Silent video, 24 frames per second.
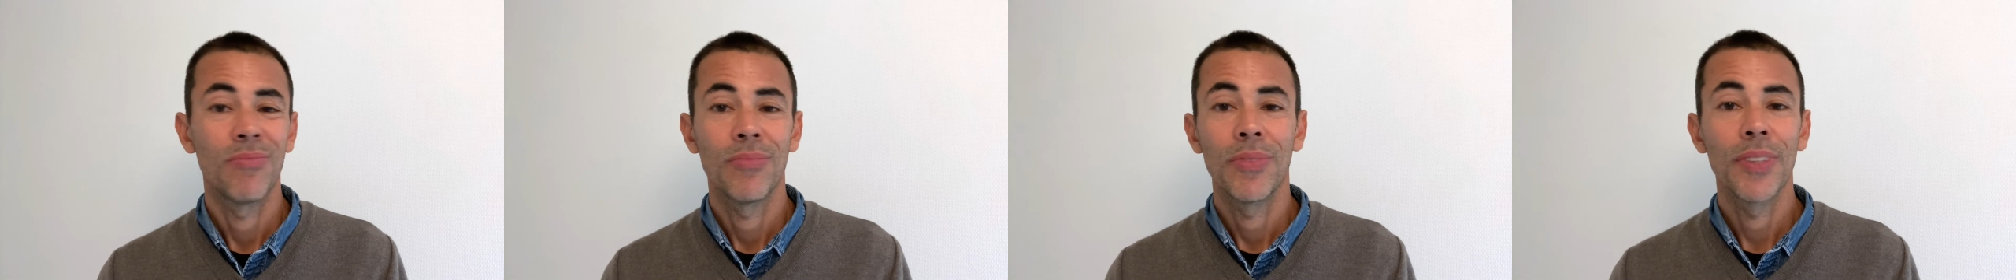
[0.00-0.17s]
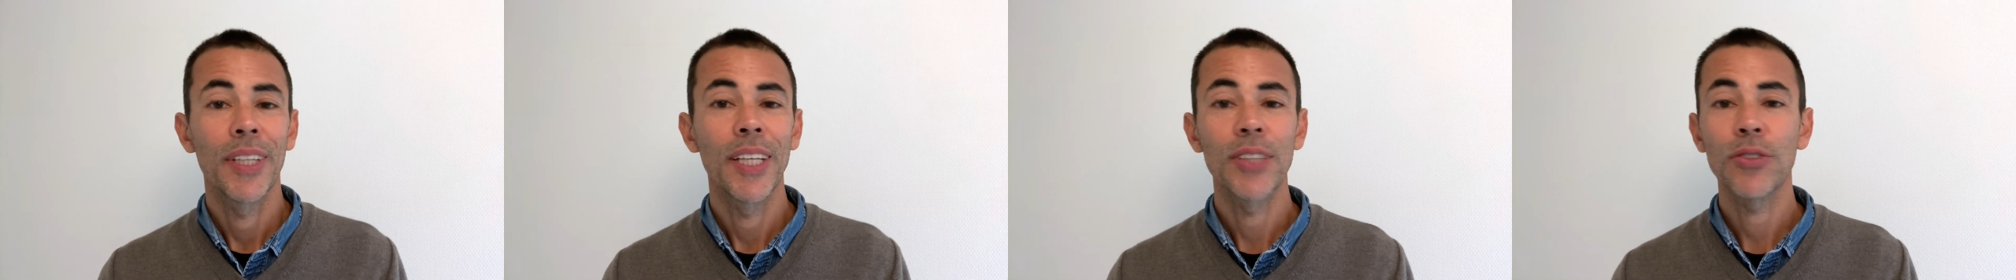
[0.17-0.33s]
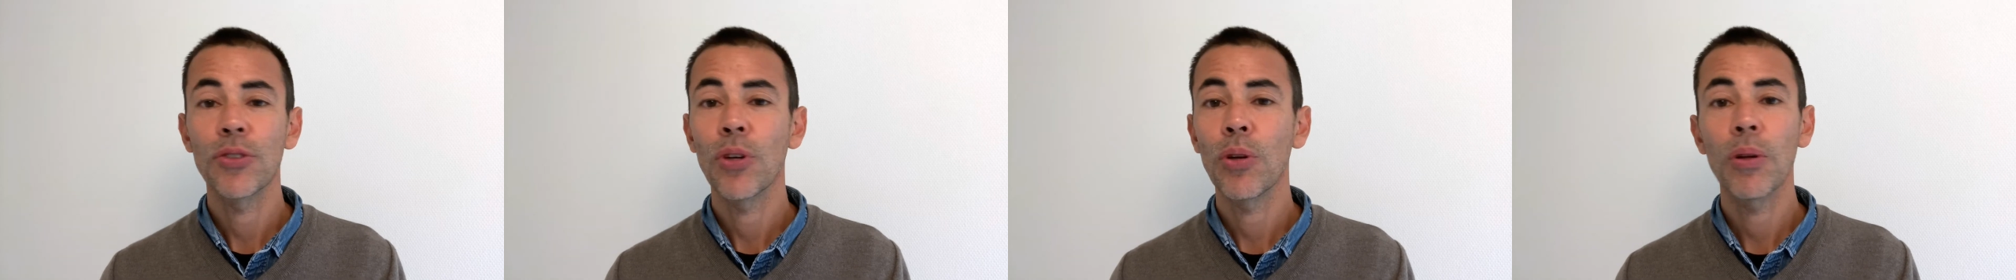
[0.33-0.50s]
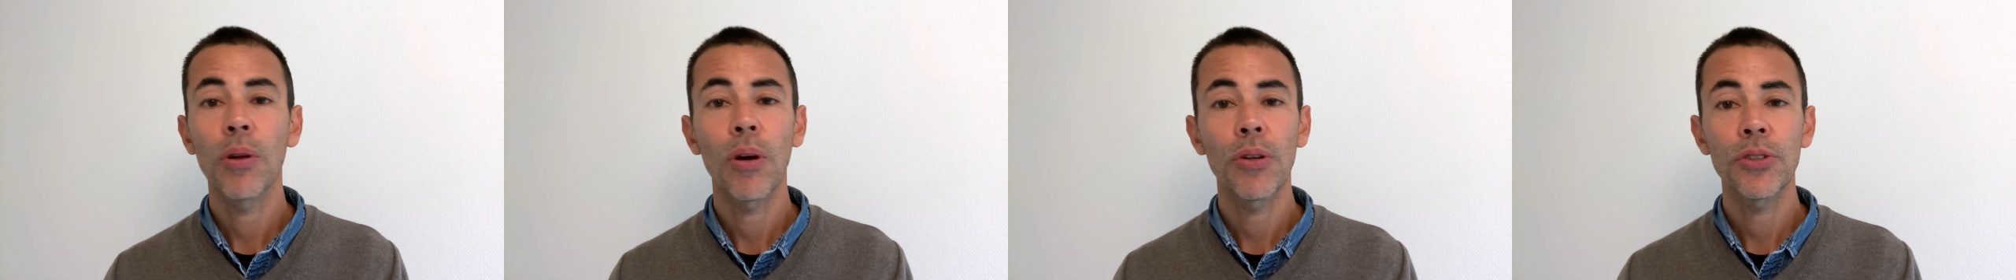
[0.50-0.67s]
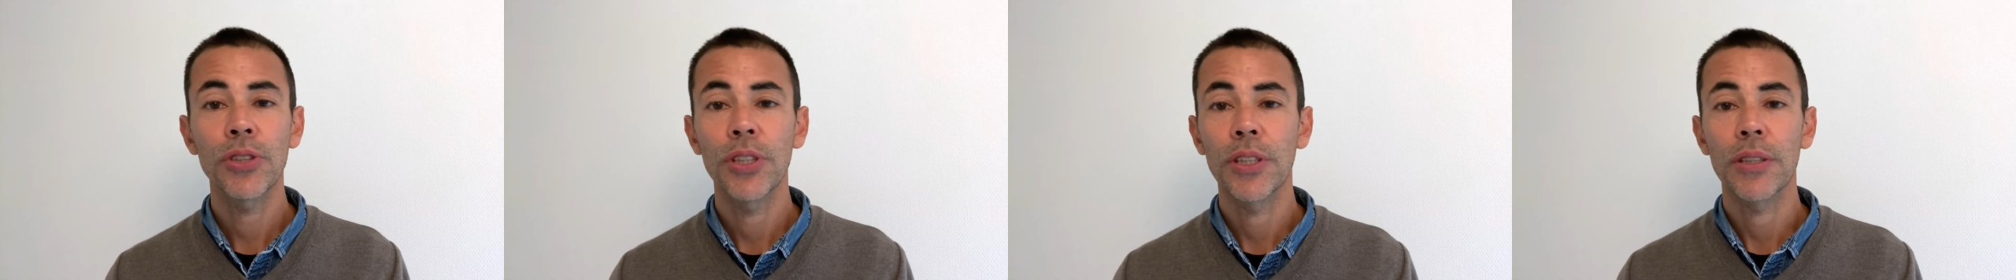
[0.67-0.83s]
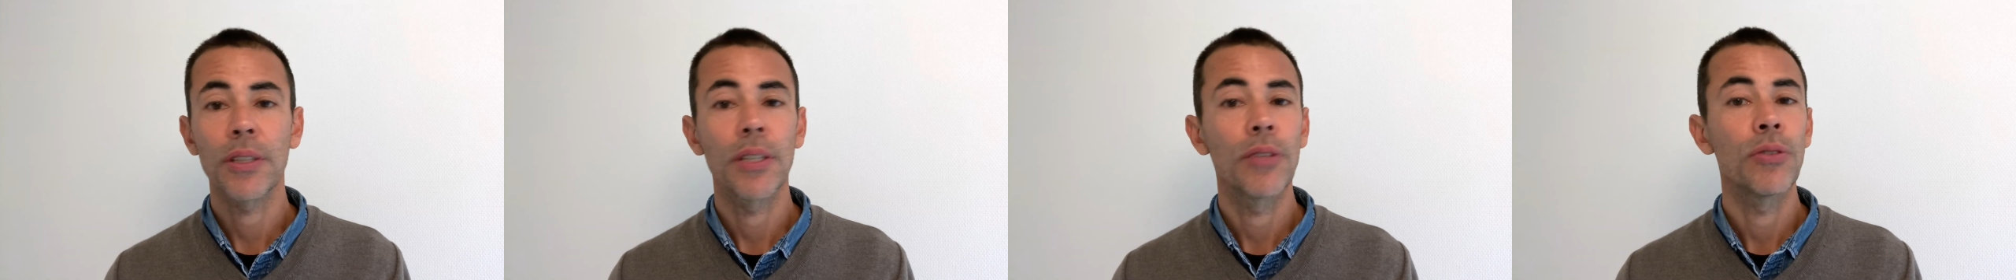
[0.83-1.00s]
There's no
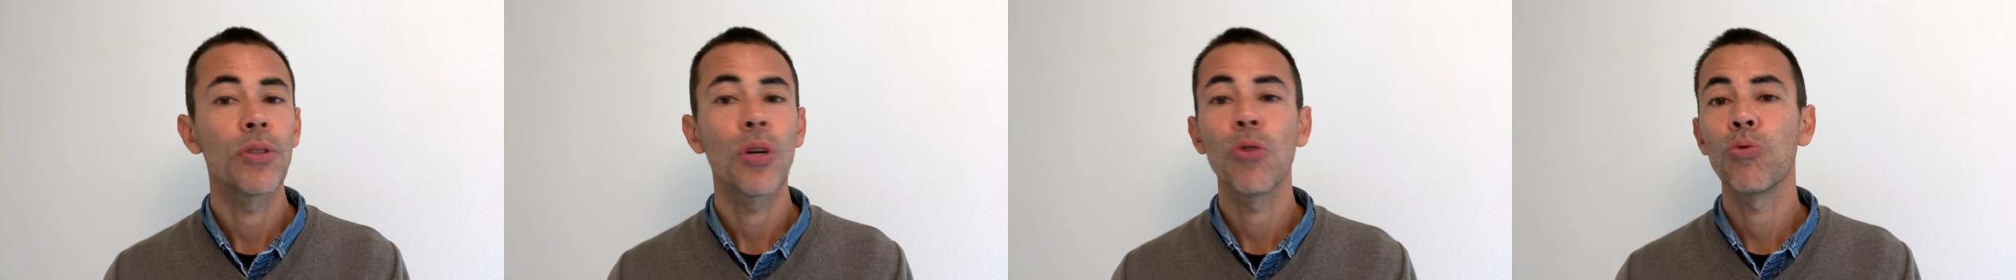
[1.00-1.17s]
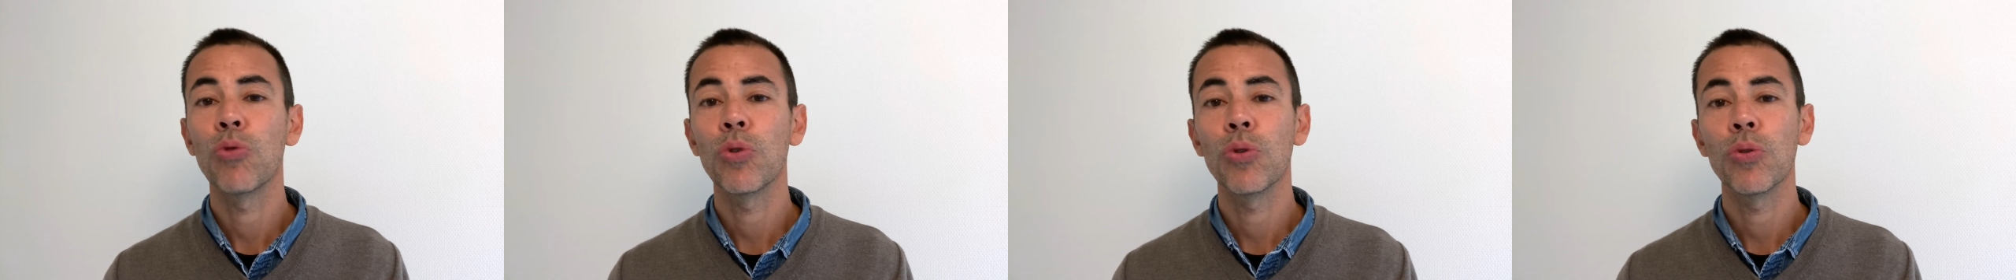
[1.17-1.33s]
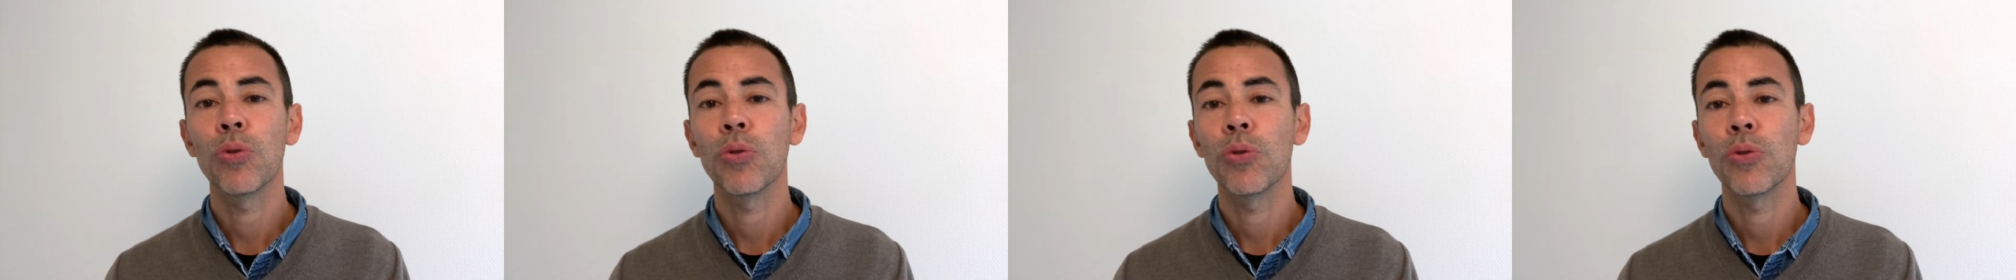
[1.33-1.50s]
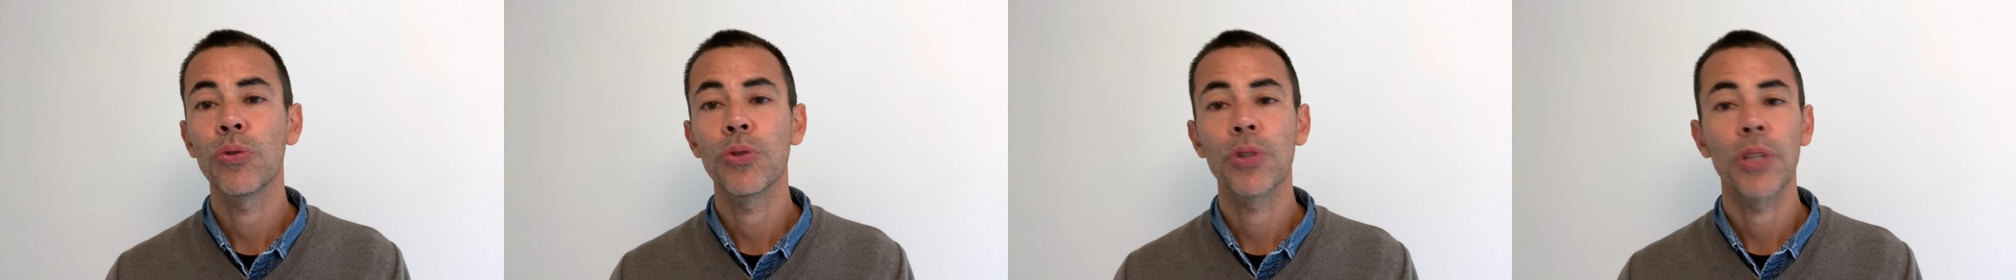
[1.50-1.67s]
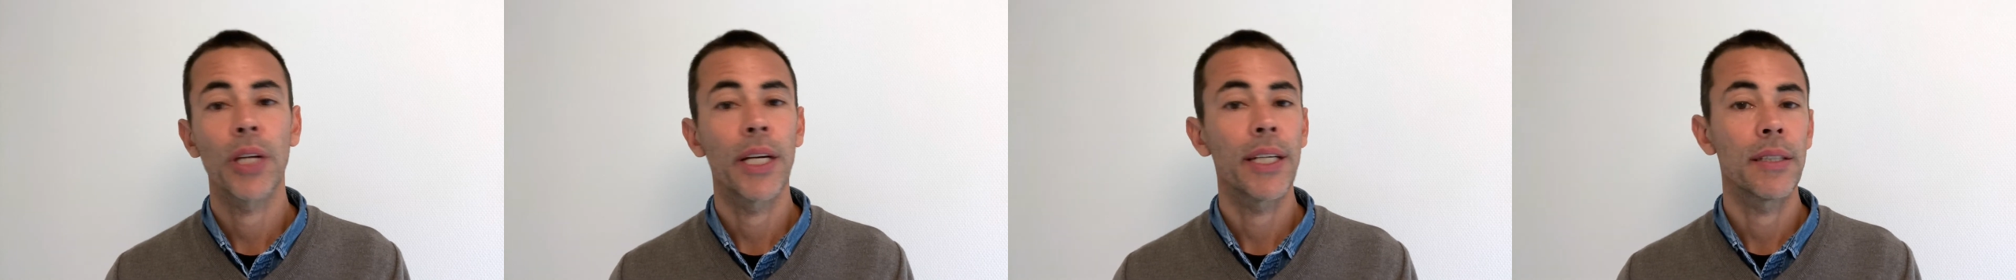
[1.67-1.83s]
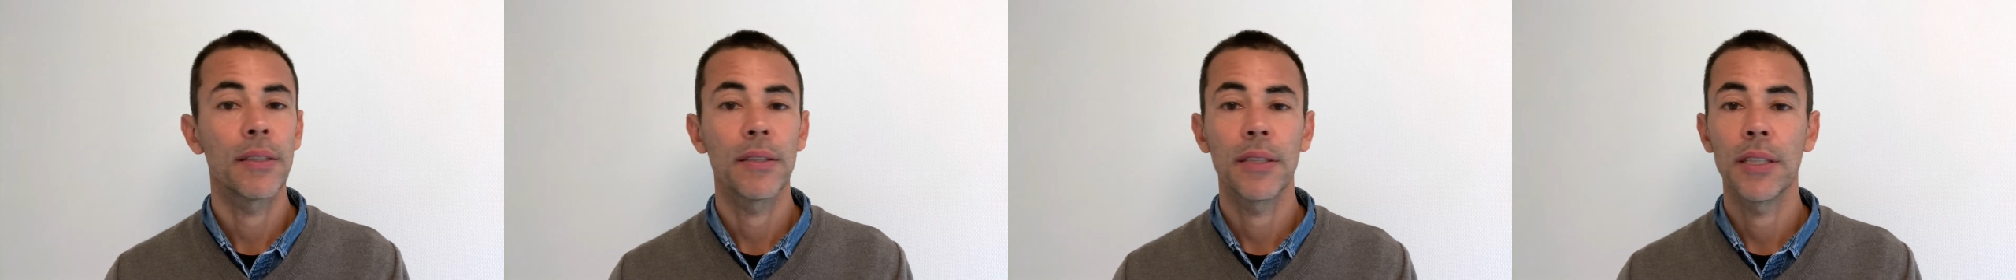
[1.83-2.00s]
logic, there are no rules that I
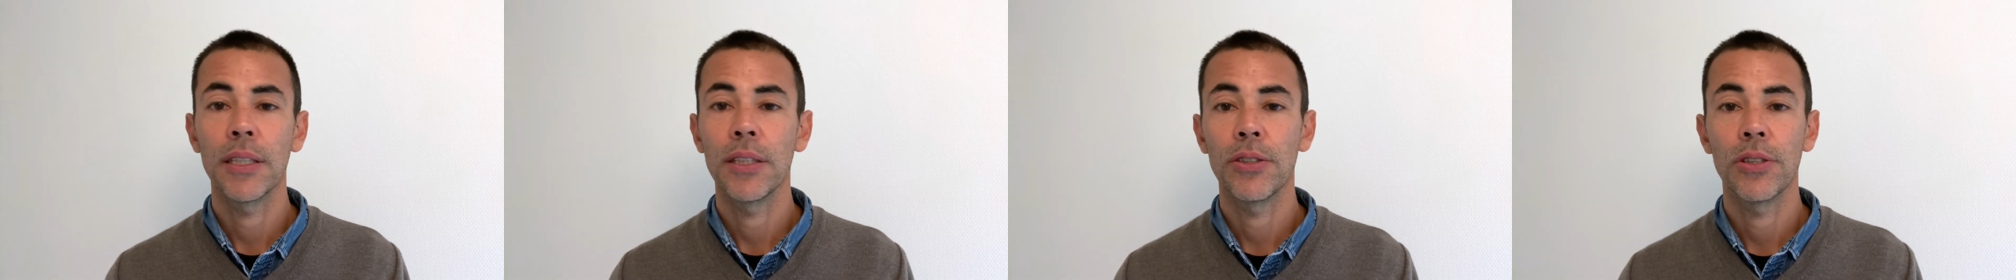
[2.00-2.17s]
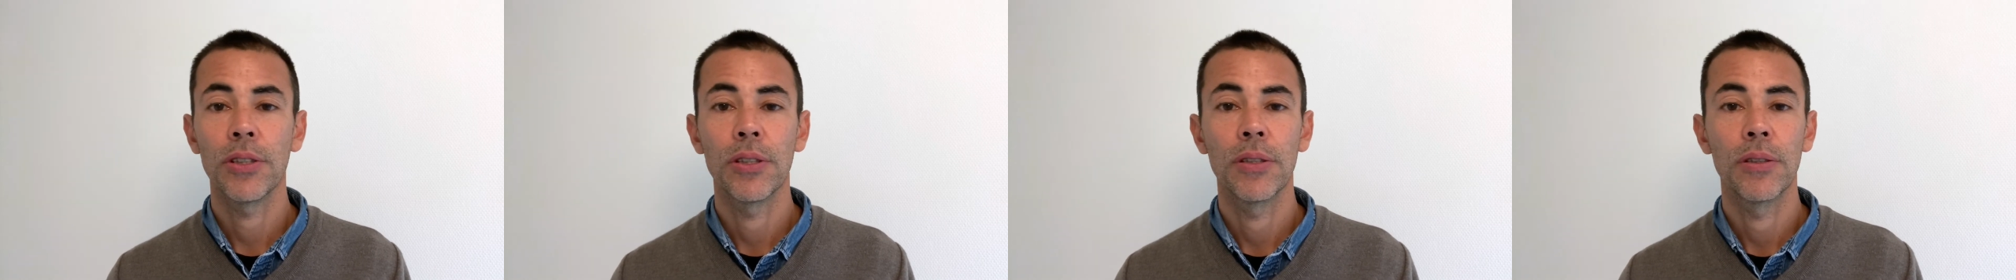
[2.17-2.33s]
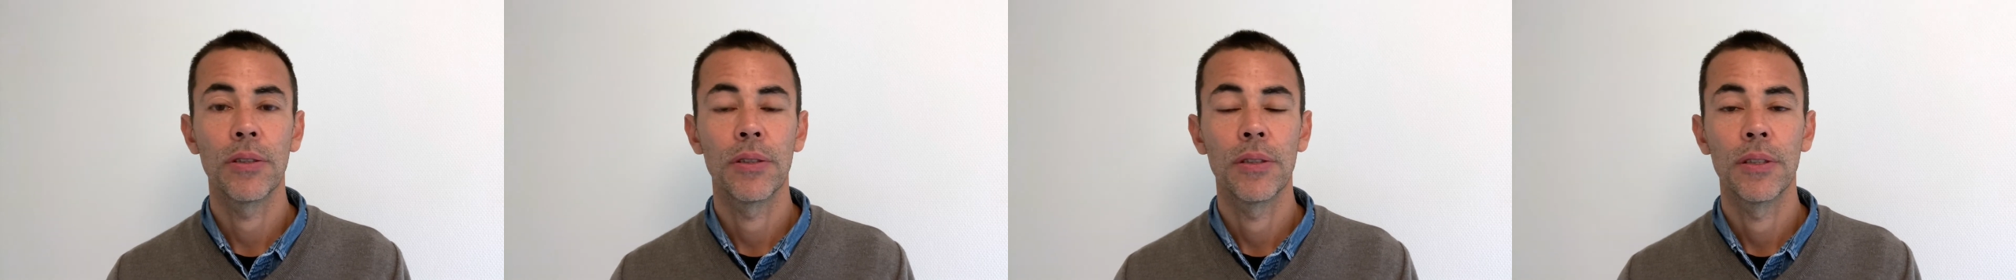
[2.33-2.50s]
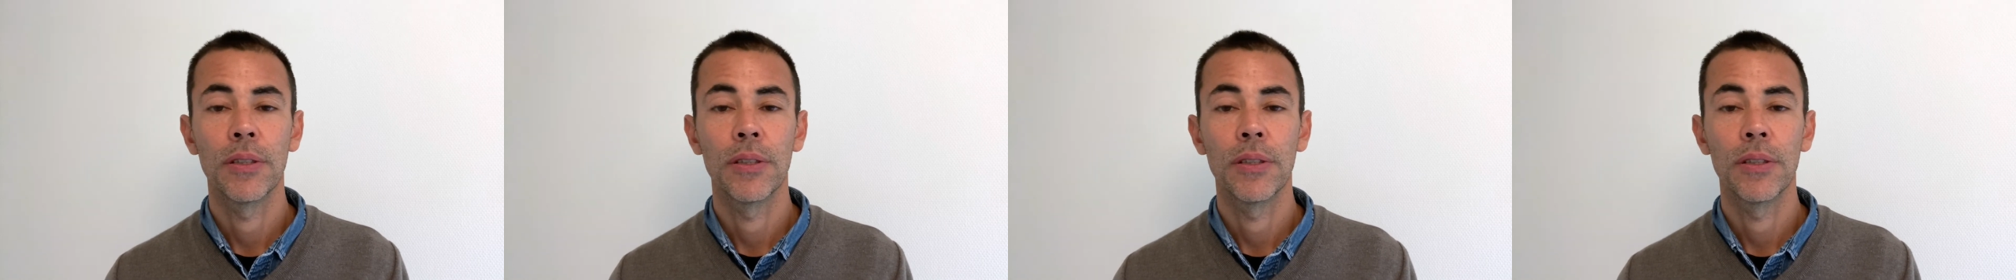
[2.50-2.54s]
can teach you.